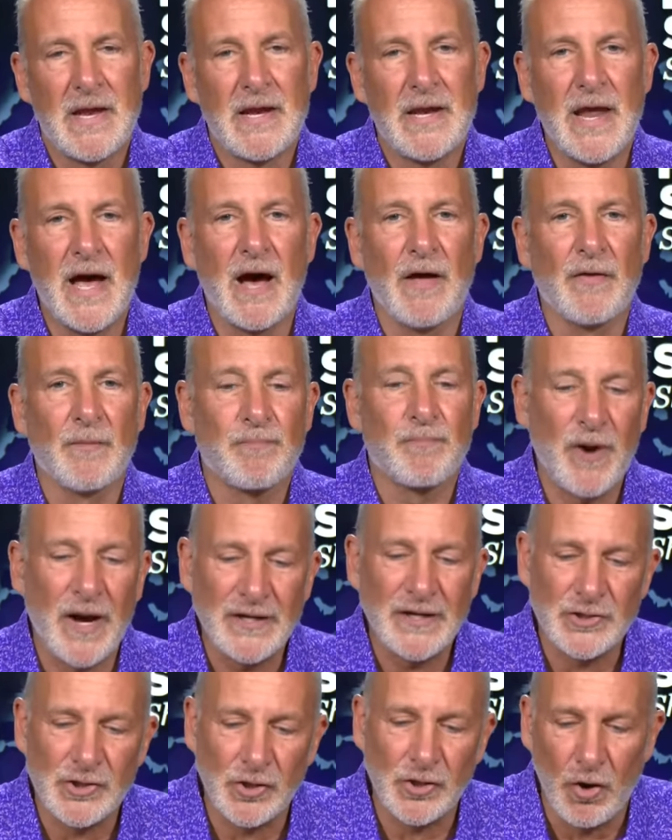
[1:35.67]
Now, the
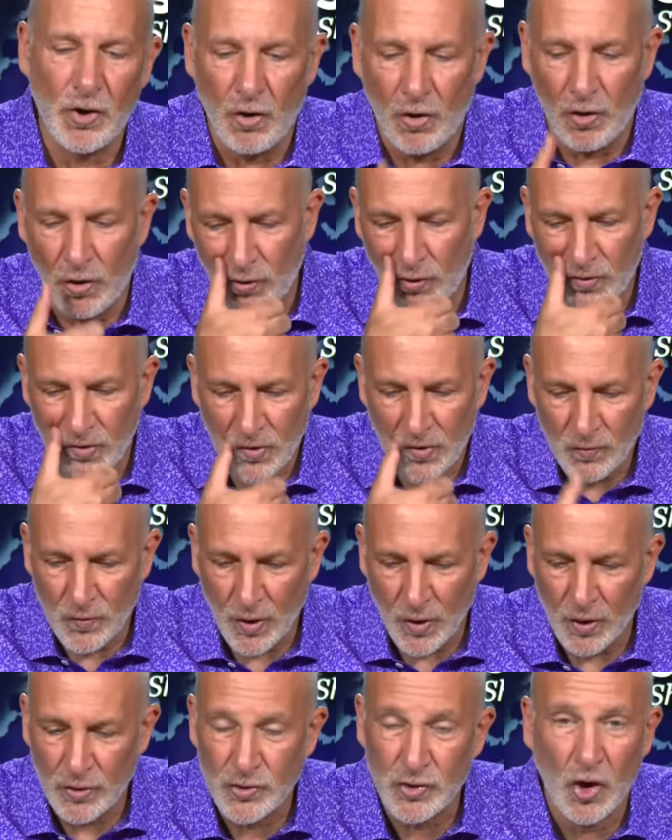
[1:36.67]
price of gold
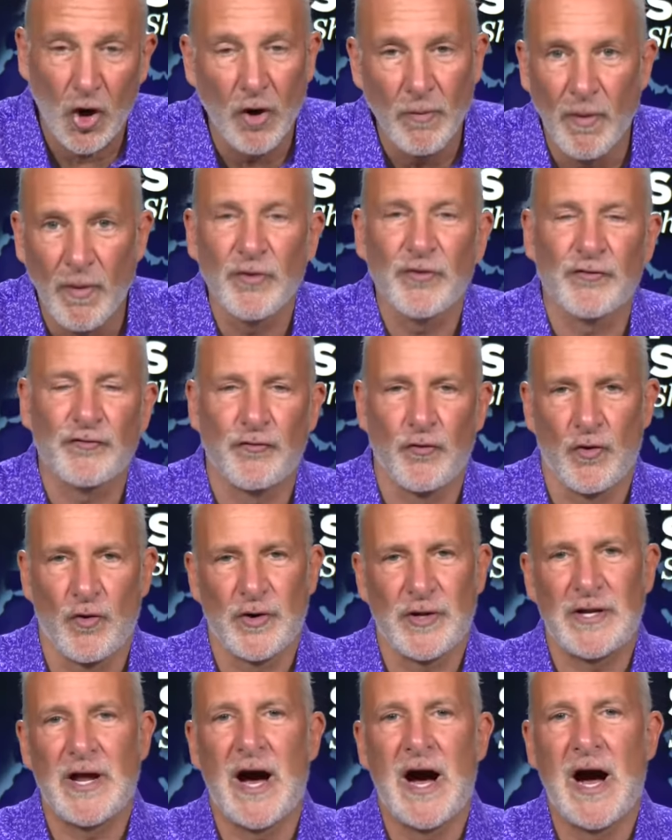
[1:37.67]
rose almost
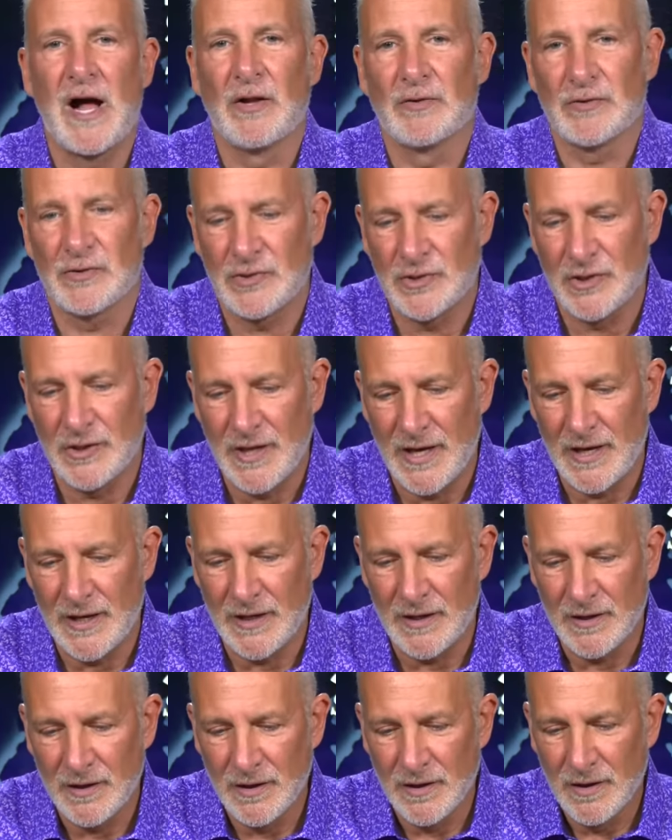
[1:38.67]
$40 today,